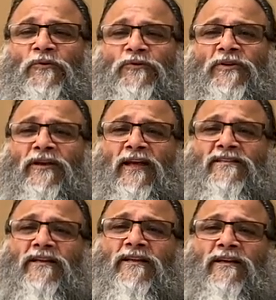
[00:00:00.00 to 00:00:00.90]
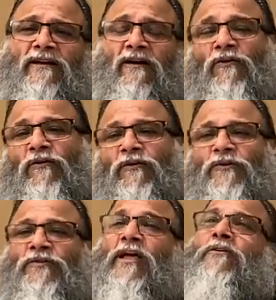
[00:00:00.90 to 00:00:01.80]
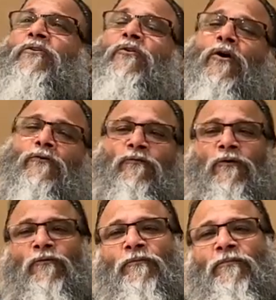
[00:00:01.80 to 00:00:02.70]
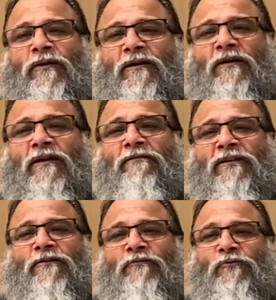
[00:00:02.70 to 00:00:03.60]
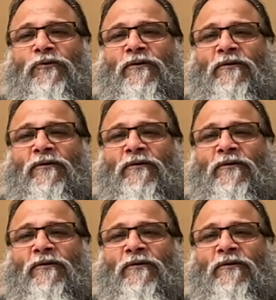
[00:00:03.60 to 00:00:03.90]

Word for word: Sannyasi, oh, thank you God for uh, giving the food.